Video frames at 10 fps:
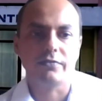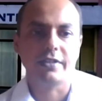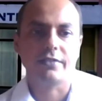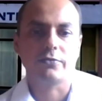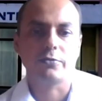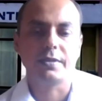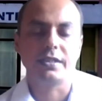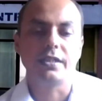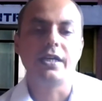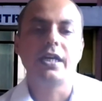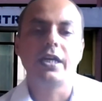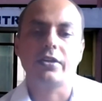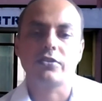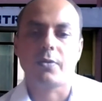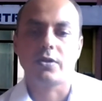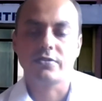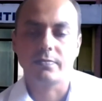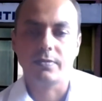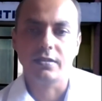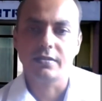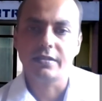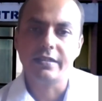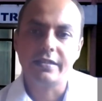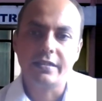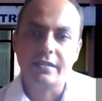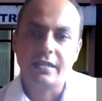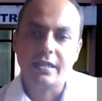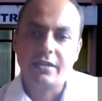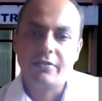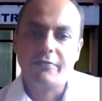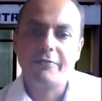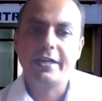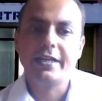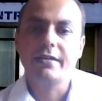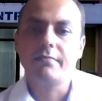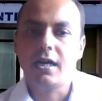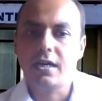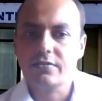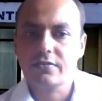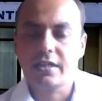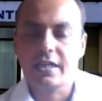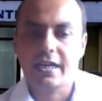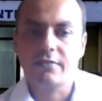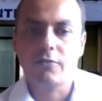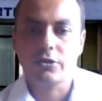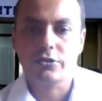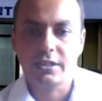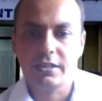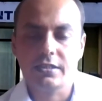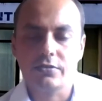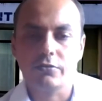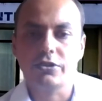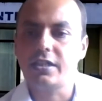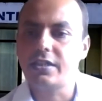we have to be responsible. Wearing mask, hand washing, social